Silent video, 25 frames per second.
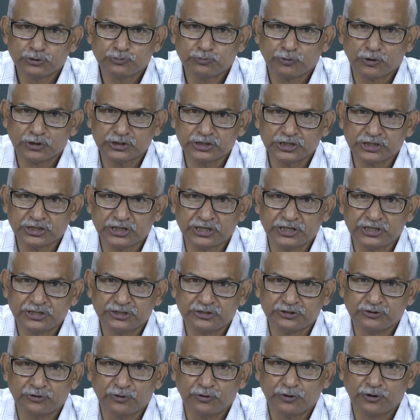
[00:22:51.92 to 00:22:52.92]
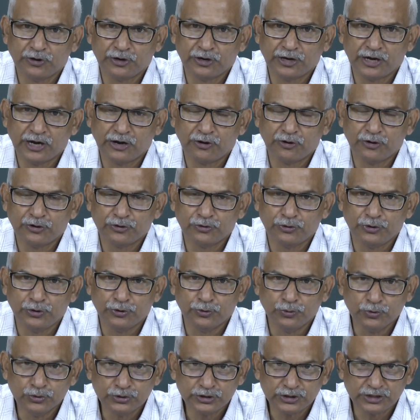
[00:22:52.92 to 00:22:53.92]
processor is no longer going to
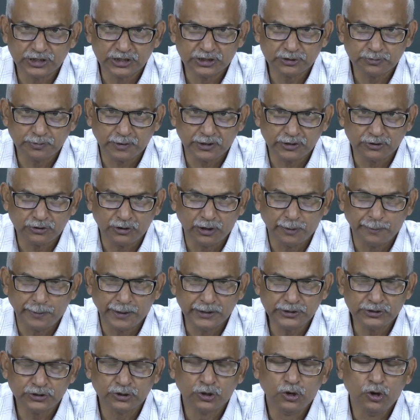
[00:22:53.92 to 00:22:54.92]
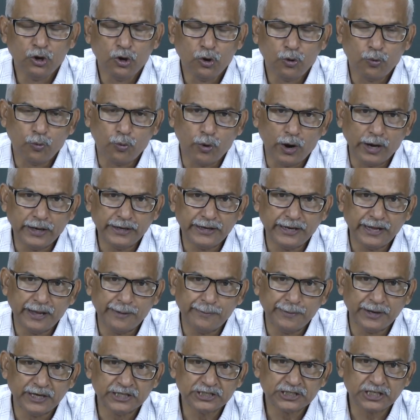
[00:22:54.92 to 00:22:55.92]
use this particular bus while
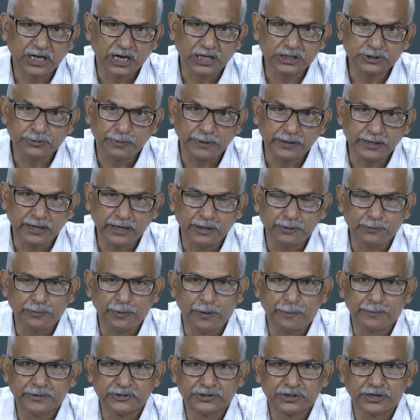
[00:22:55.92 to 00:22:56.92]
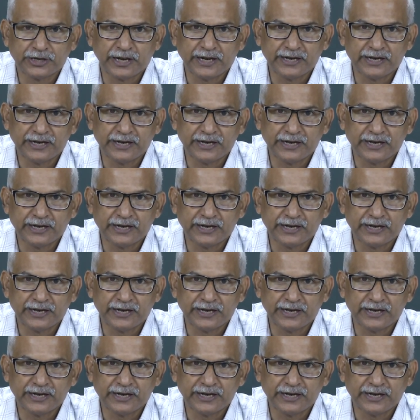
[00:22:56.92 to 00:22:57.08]
DMA is transferring the information.